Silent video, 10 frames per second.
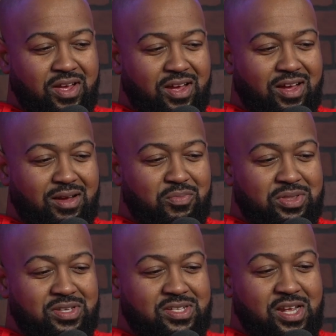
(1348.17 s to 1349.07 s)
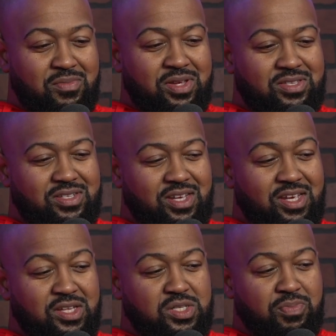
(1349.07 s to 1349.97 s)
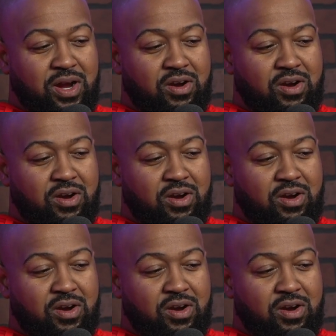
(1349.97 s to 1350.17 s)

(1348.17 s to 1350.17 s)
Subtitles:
But the sentiments he inspired